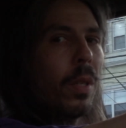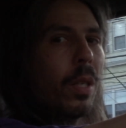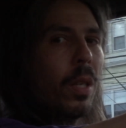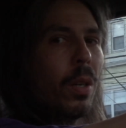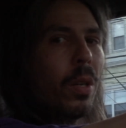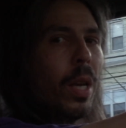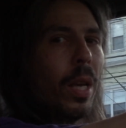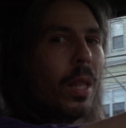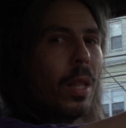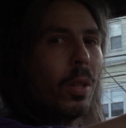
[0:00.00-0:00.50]

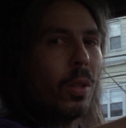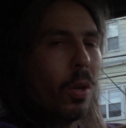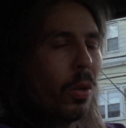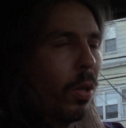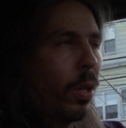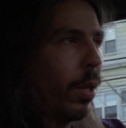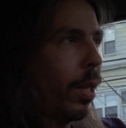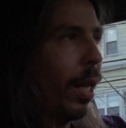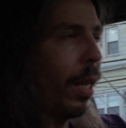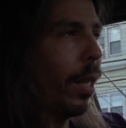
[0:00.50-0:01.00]
Okay,
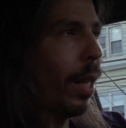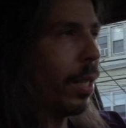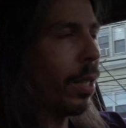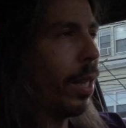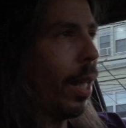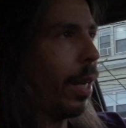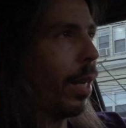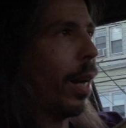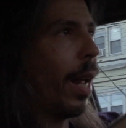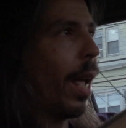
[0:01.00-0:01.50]
that's
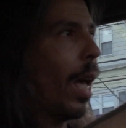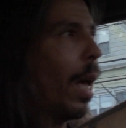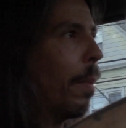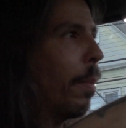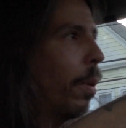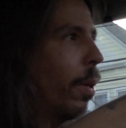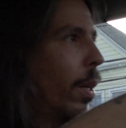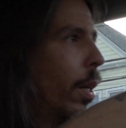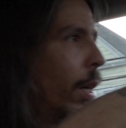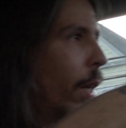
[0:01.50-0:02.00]
not going to
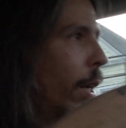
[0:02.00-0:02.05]
happen.